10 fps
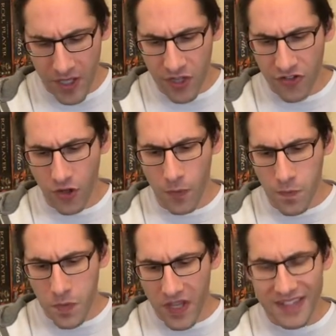So
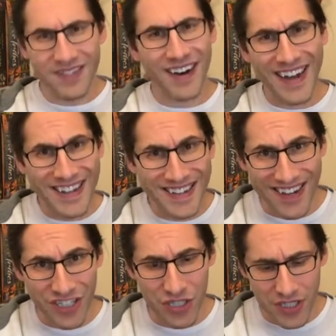it's a lot of
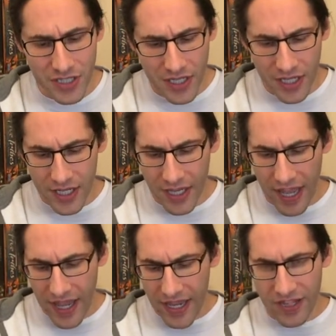deduction.
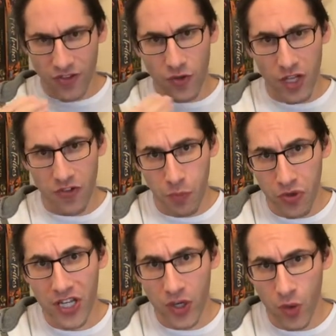It's
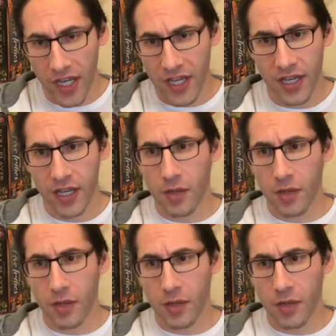pretty quick.